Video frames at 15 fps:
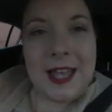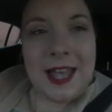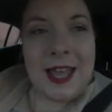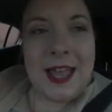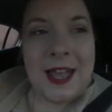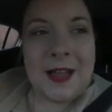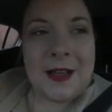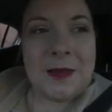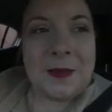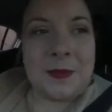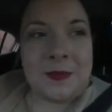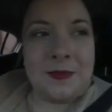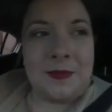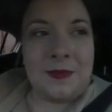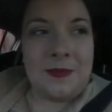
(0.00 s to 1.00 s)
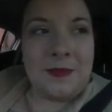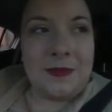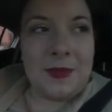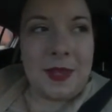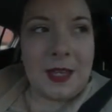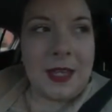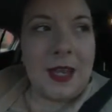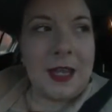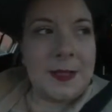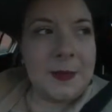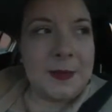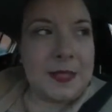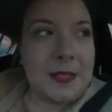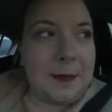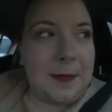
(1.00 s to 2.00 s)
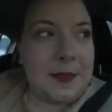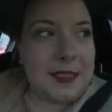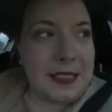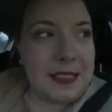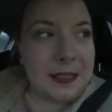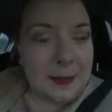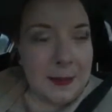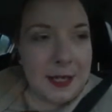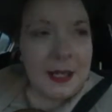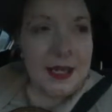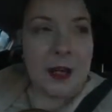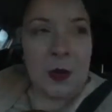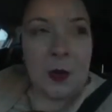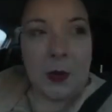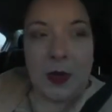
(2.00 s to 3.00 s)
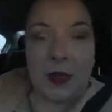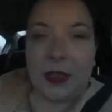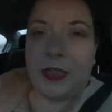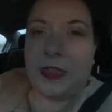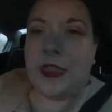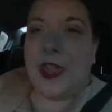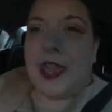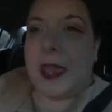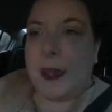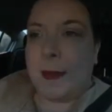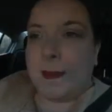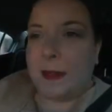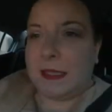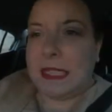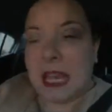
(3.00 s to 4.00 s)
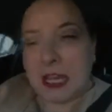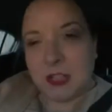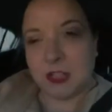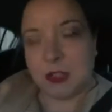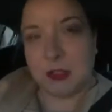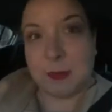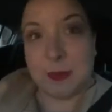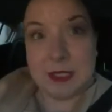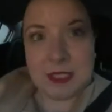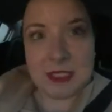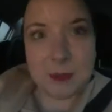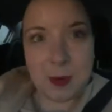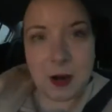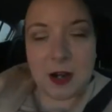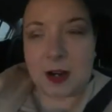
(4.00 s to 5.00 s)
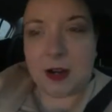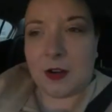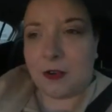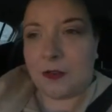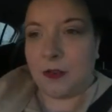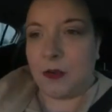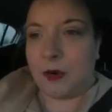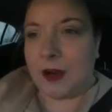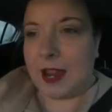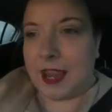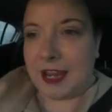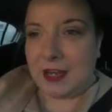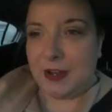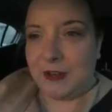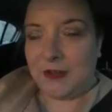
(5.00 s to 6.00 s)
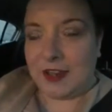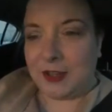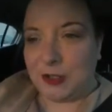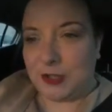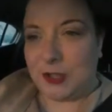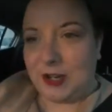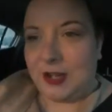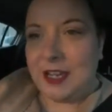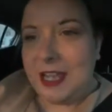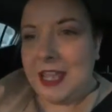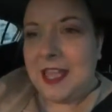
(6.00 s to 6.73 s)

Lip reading: I suppose like business meeting with a potential business partner for a new venture